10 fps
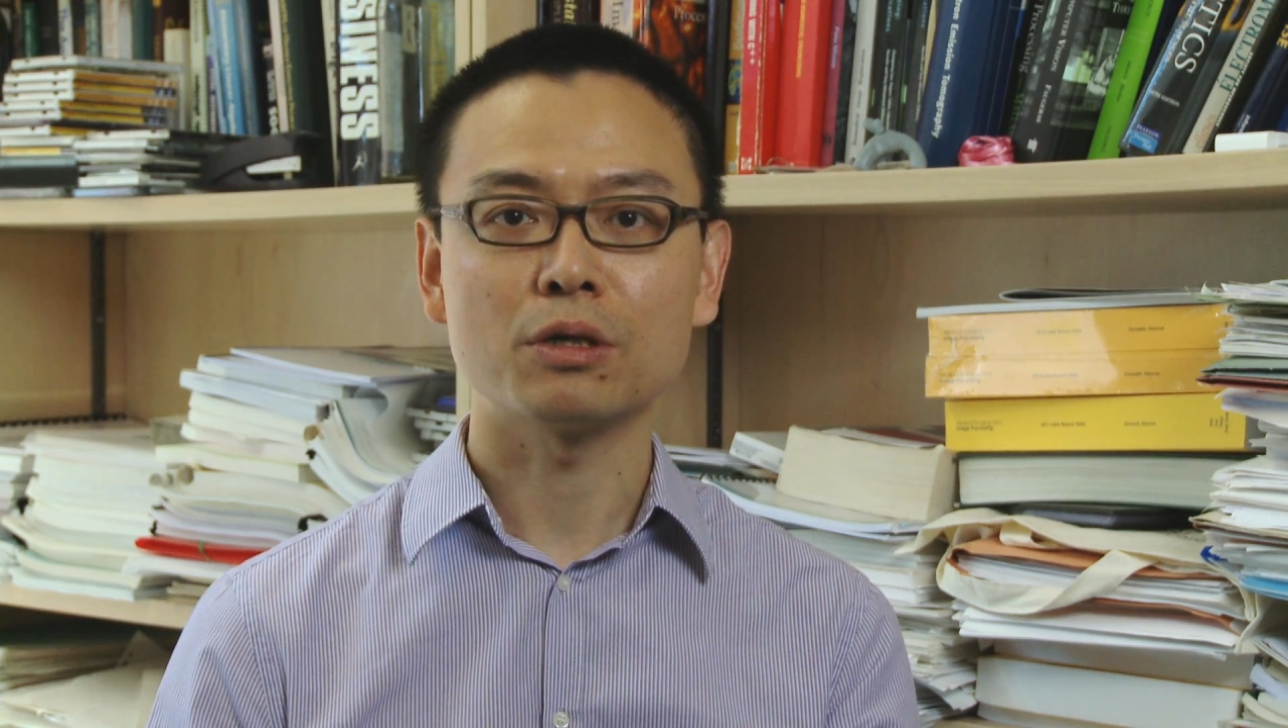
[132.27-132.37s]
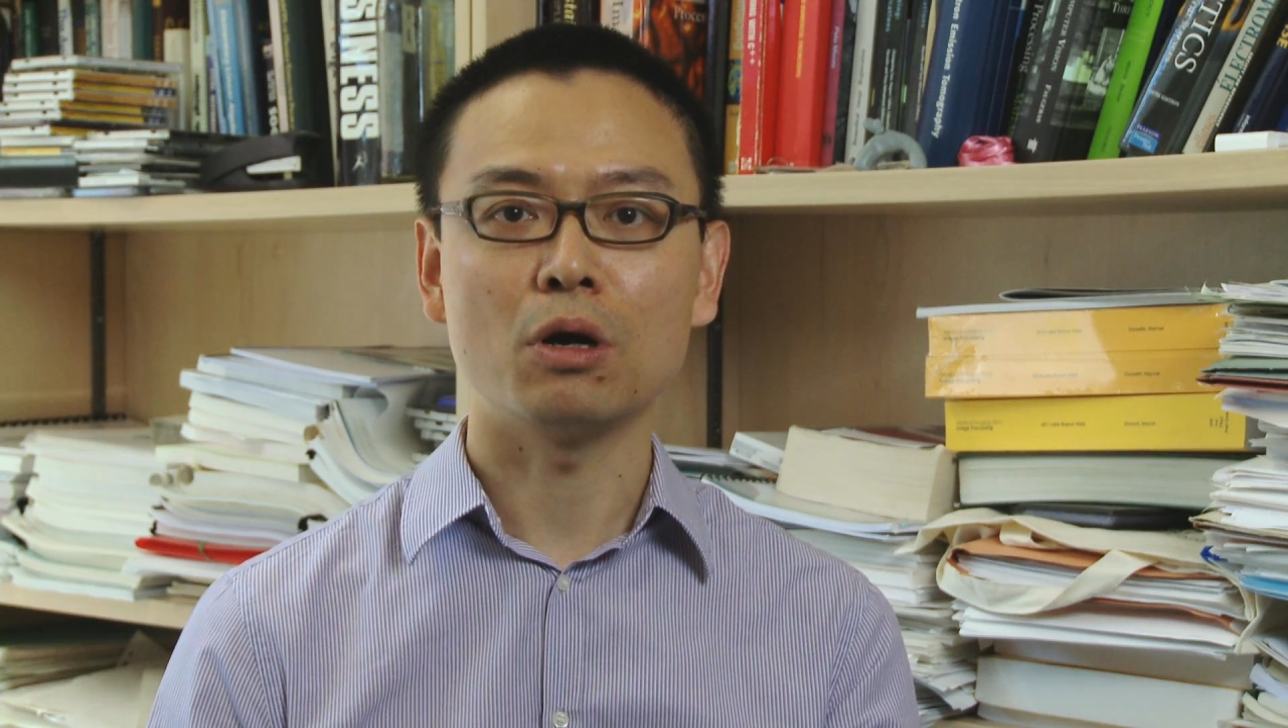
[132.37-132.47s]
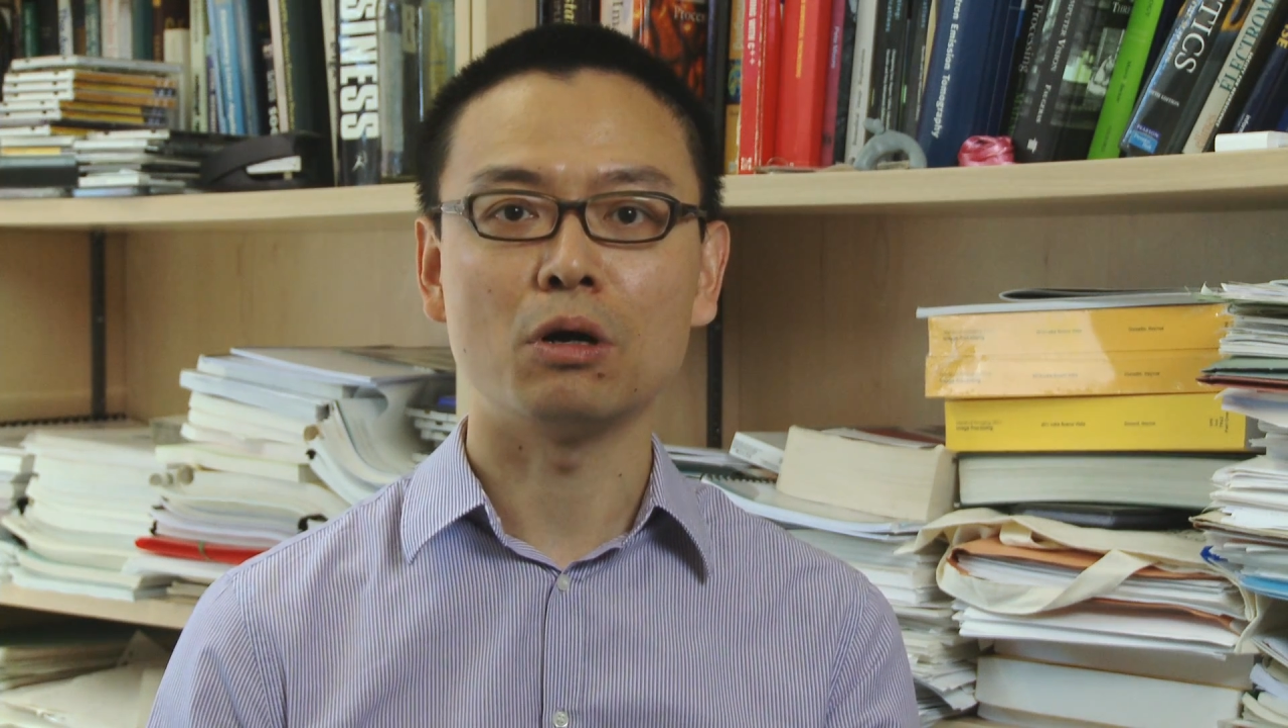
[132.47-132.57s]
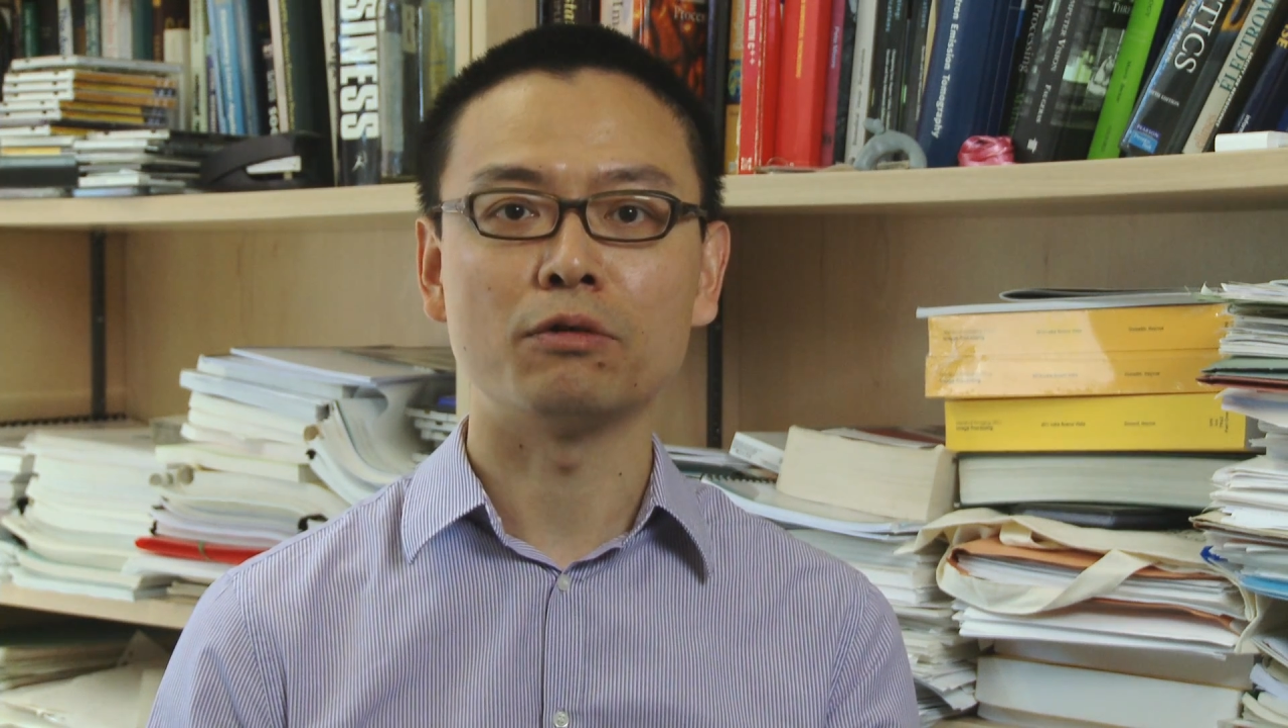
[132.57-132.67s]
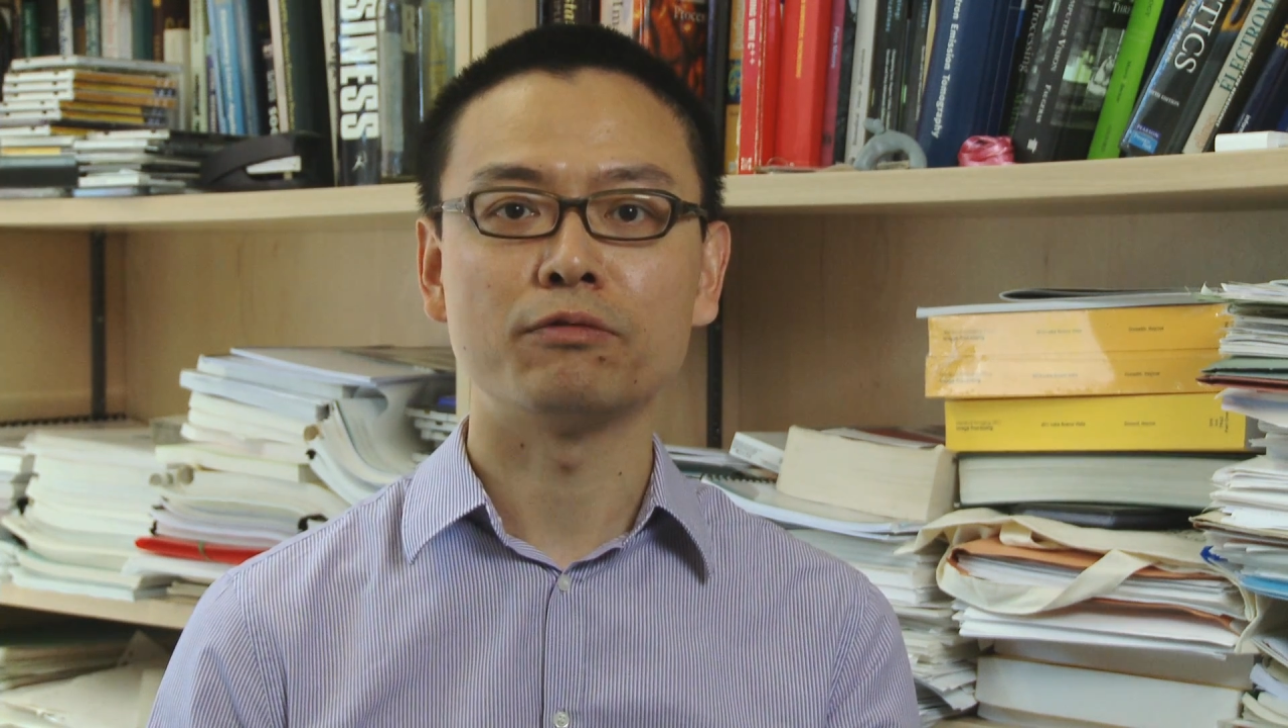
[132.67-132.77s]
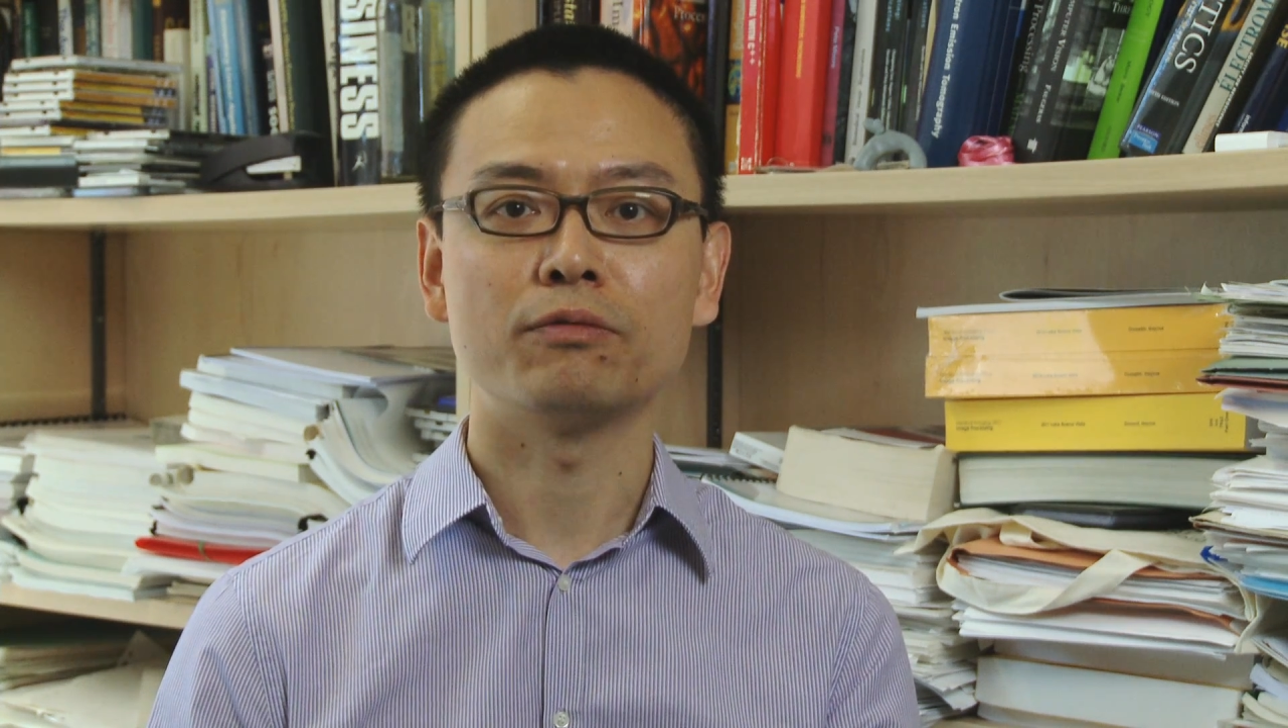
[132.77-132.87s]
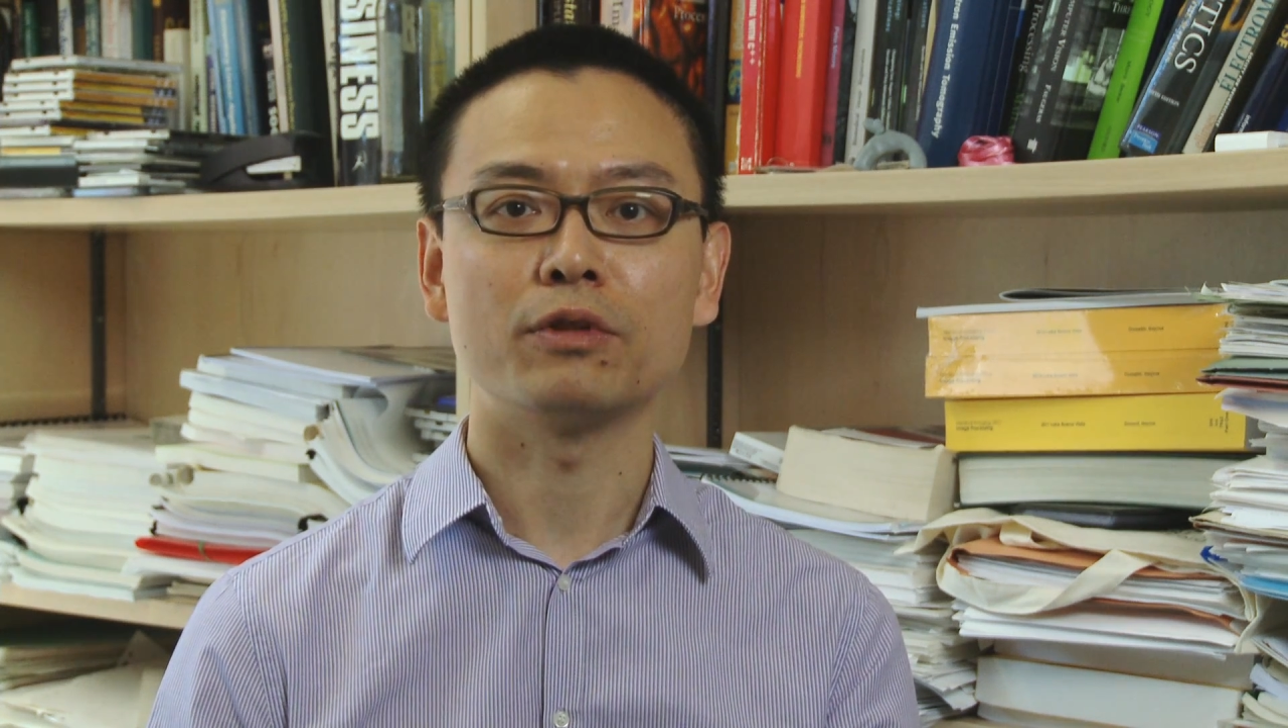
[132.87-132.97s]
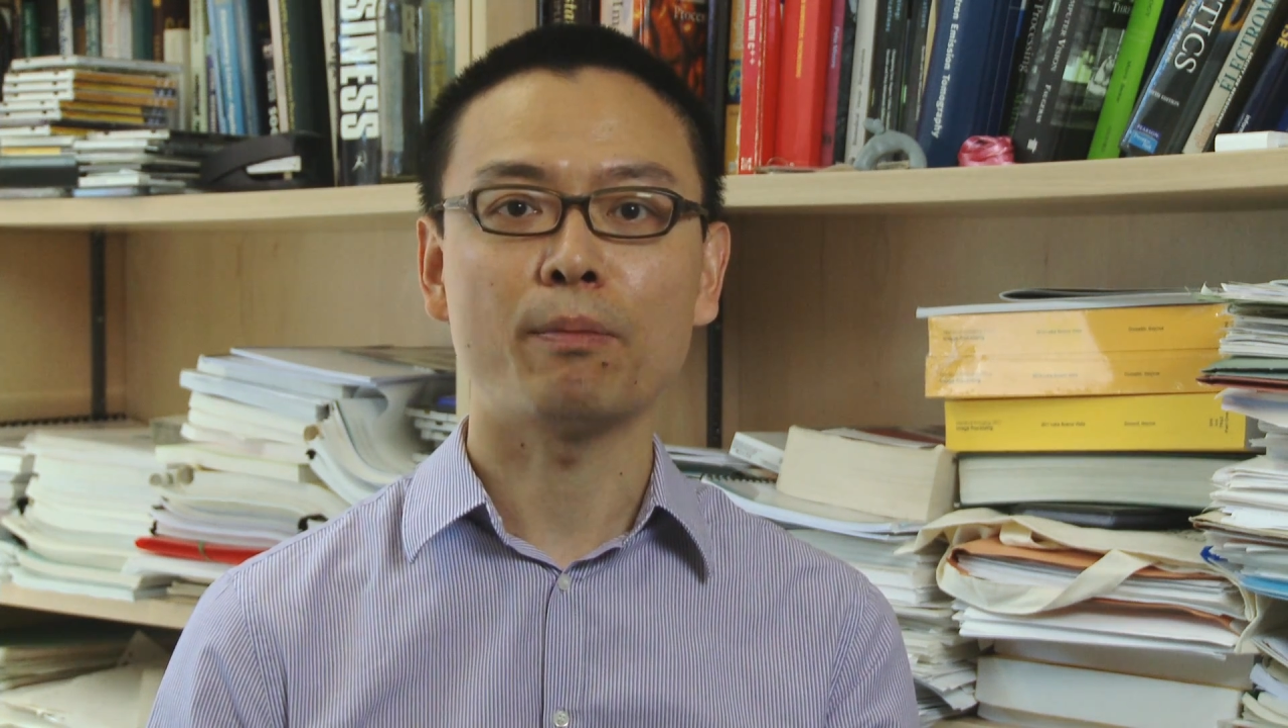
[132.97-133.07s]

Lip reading: of the